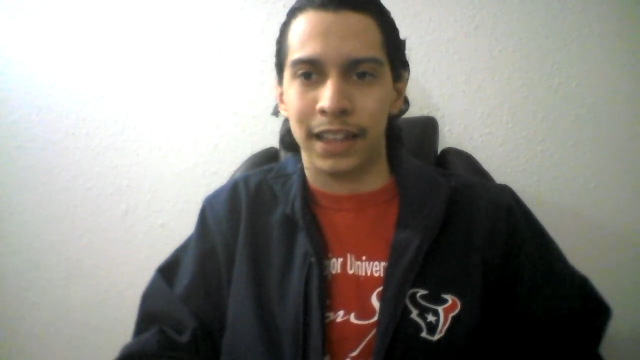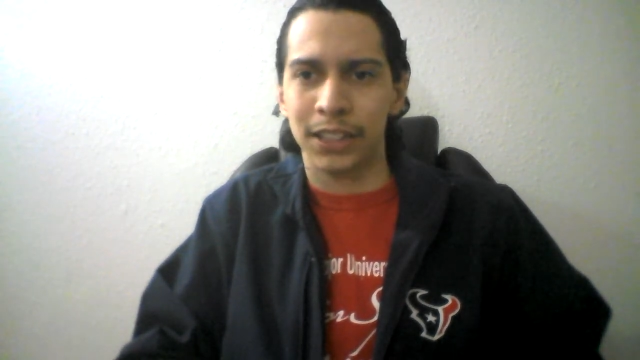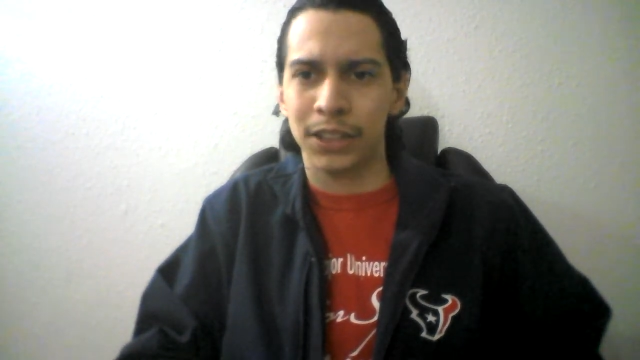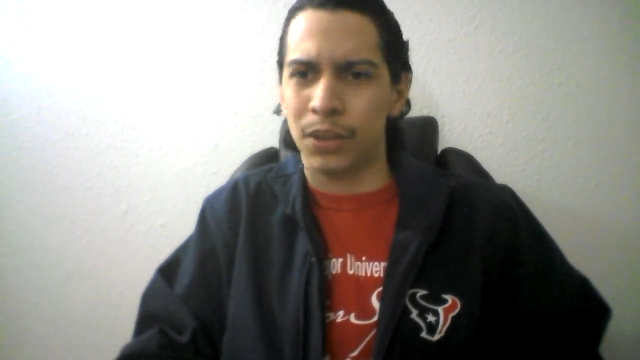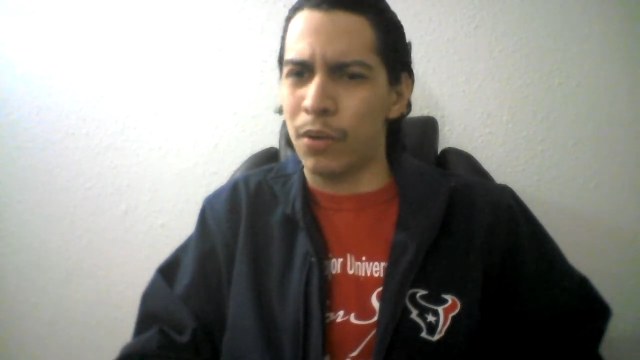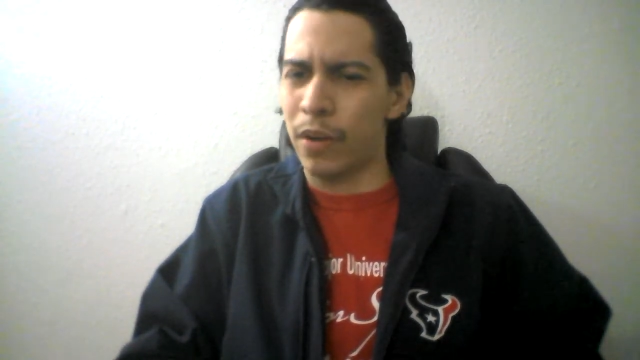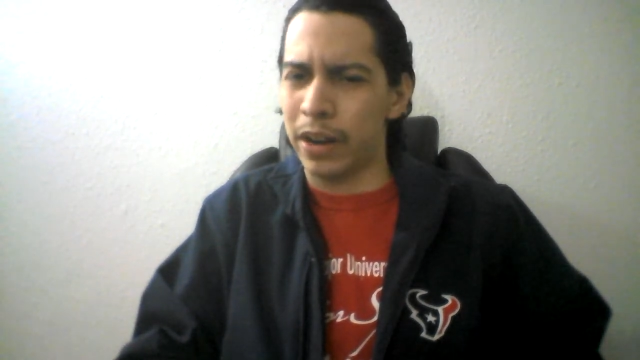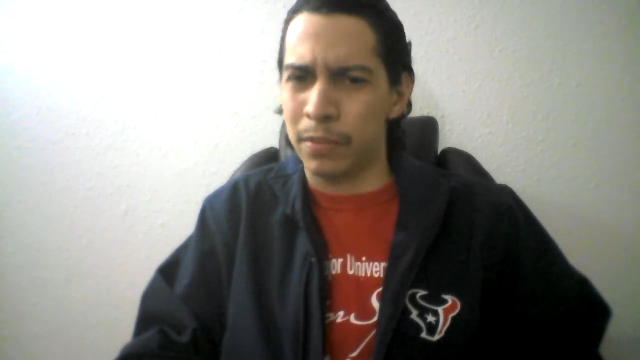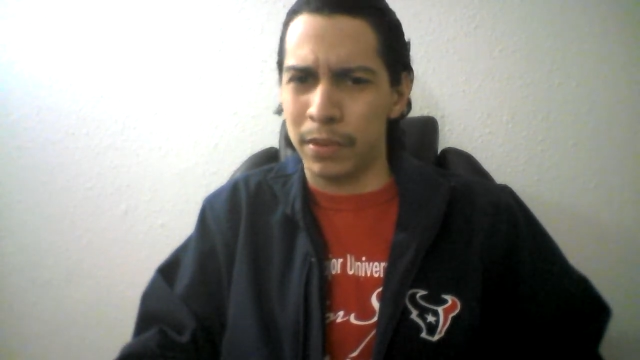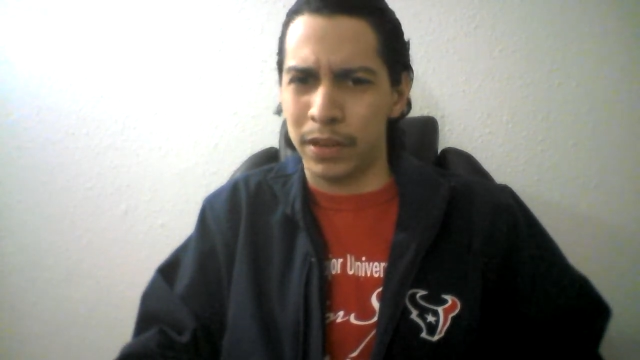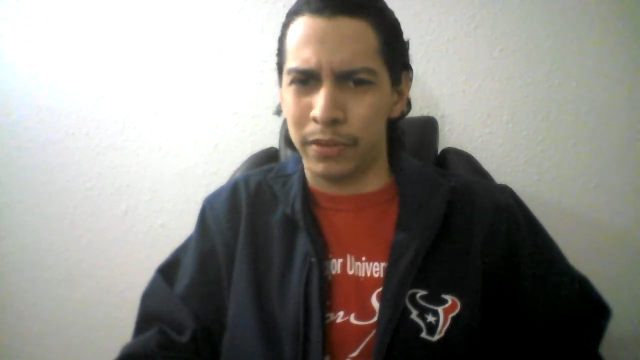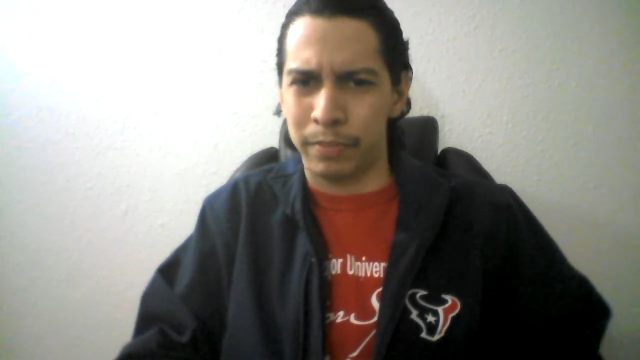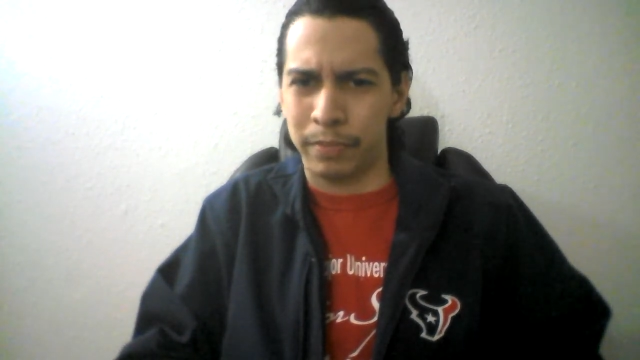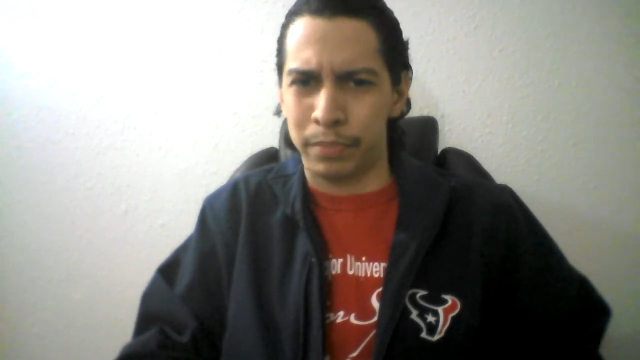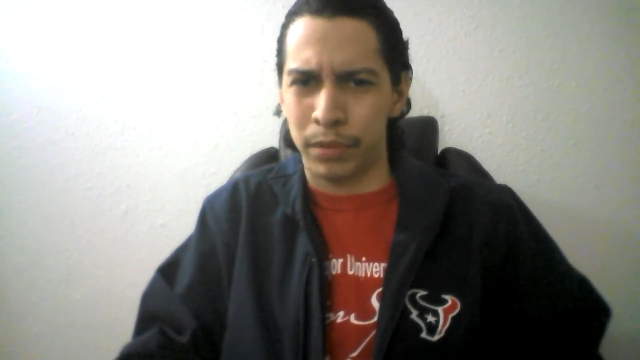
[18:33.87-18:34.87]
That's quite a
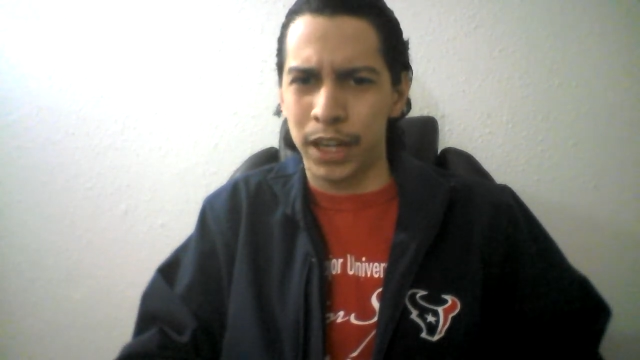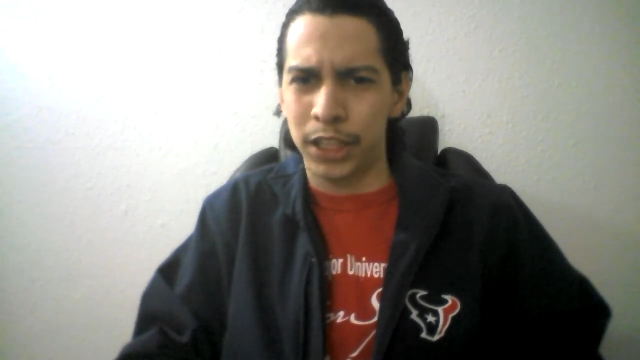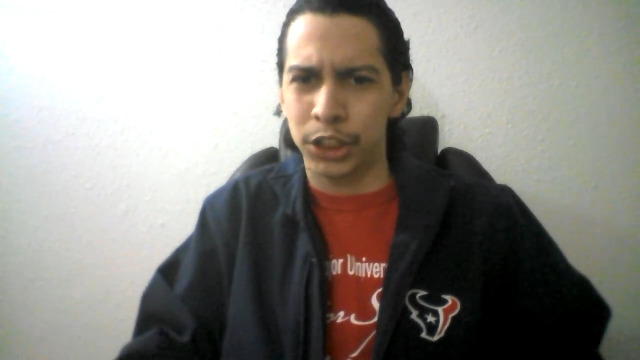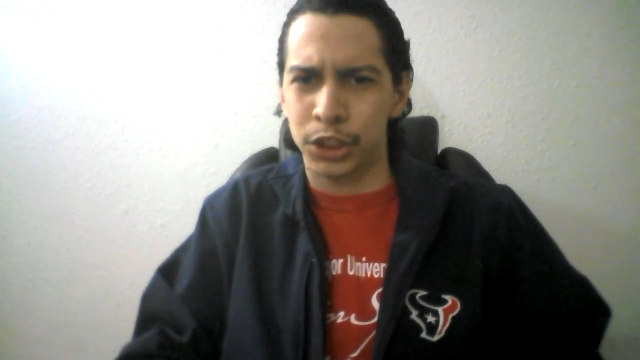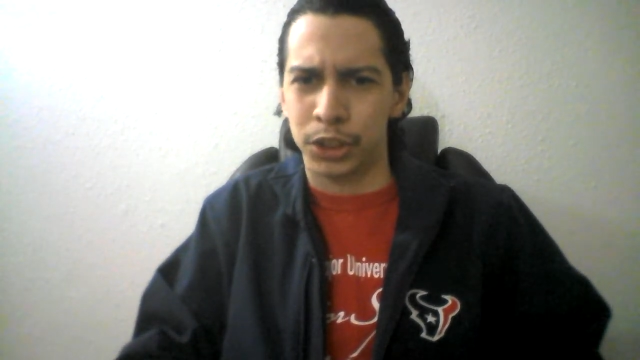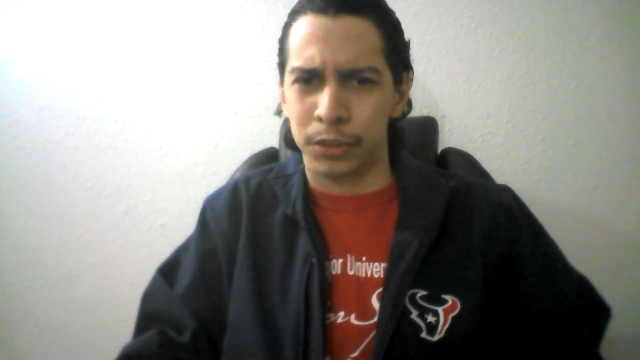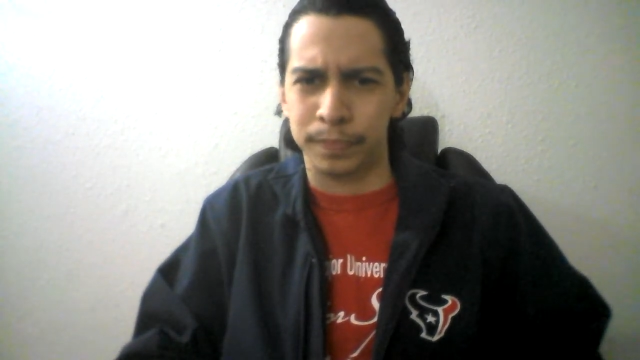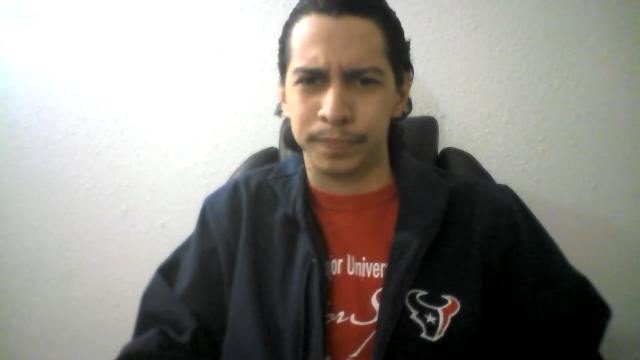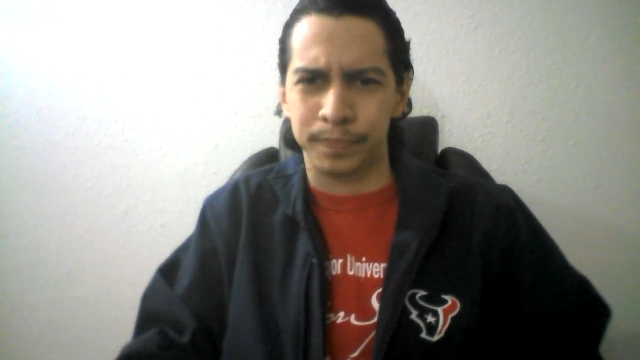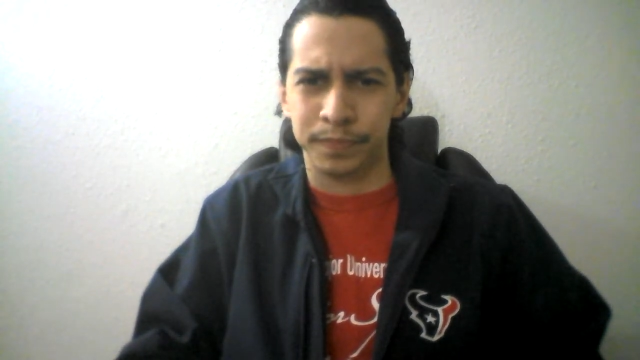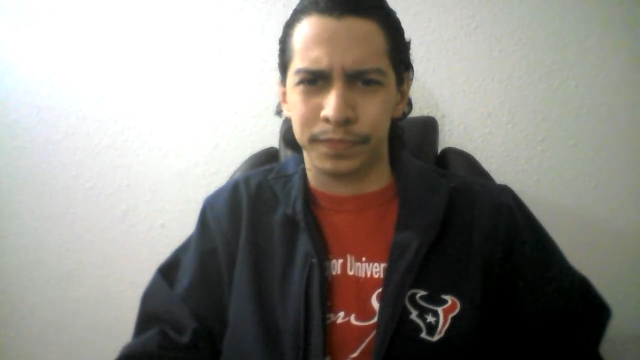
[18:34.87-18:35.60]
bit of pressure.